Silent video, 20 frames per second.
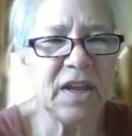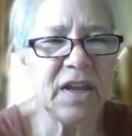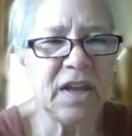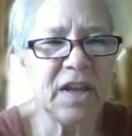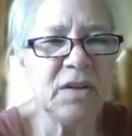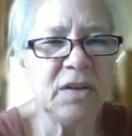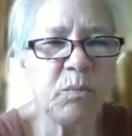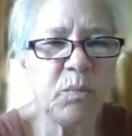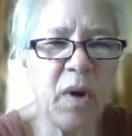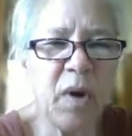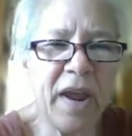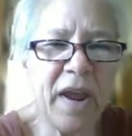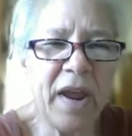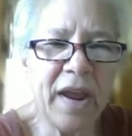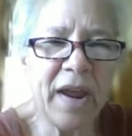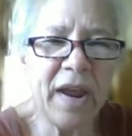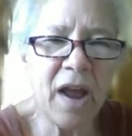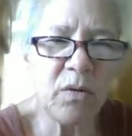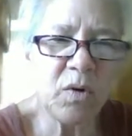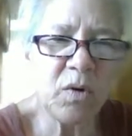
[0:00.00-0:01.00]
Breakout
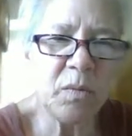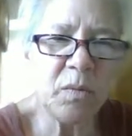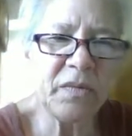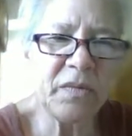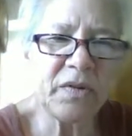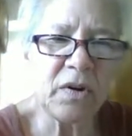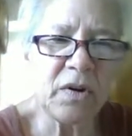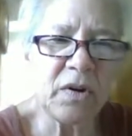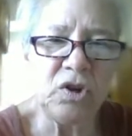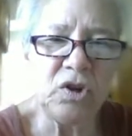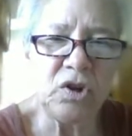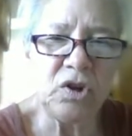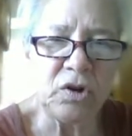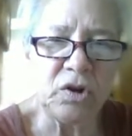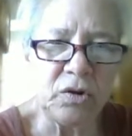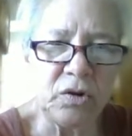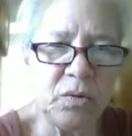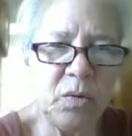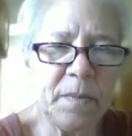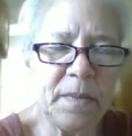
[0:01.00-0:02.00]
rooms are new,
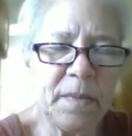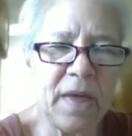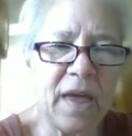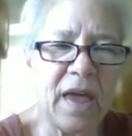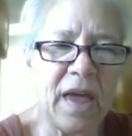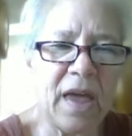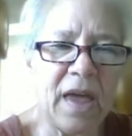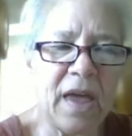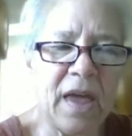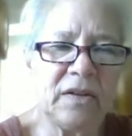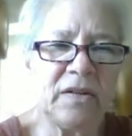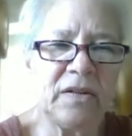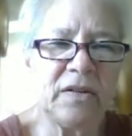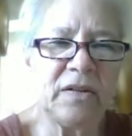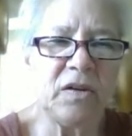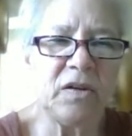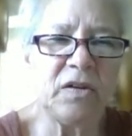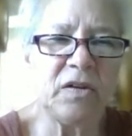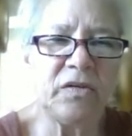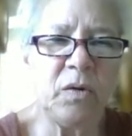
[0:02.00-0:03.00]
and
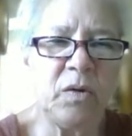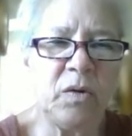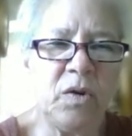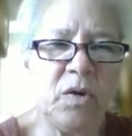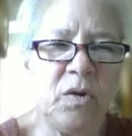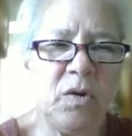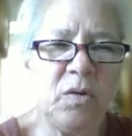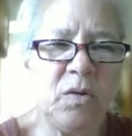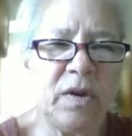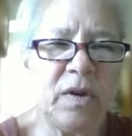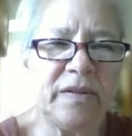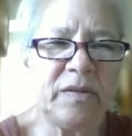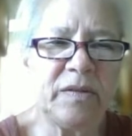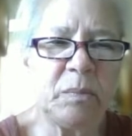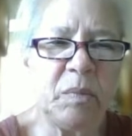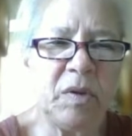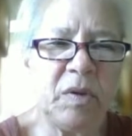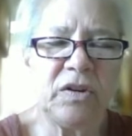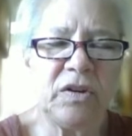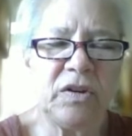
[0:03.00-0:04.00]
so you can split
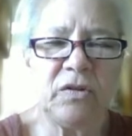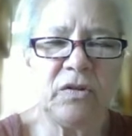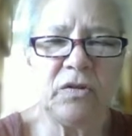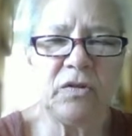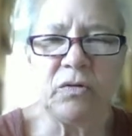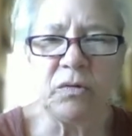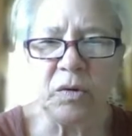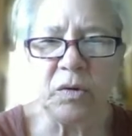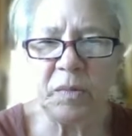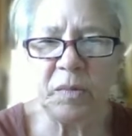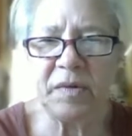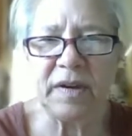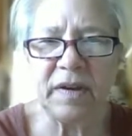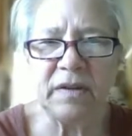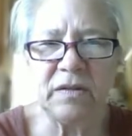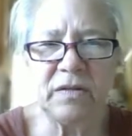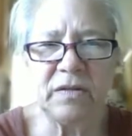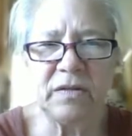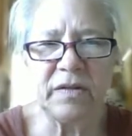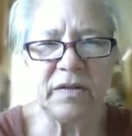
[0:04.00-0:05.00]
your groups into
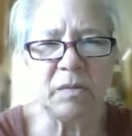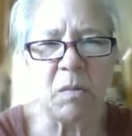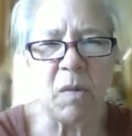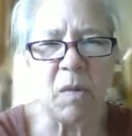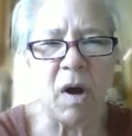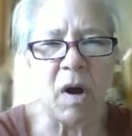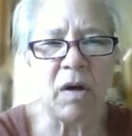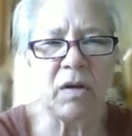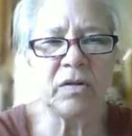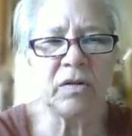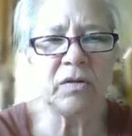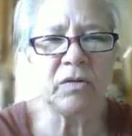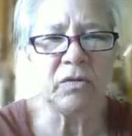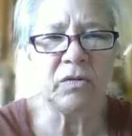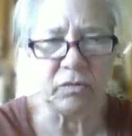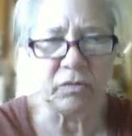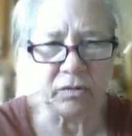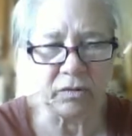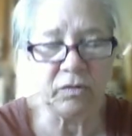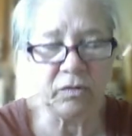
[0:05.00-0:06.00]
smaller
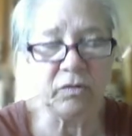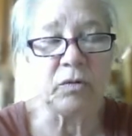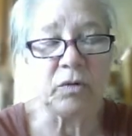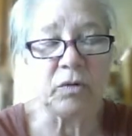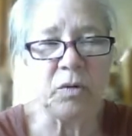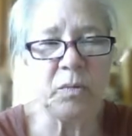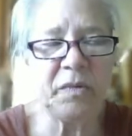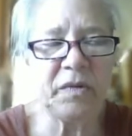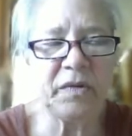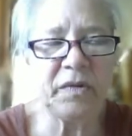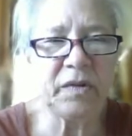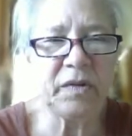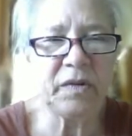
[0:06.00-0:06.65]
groups.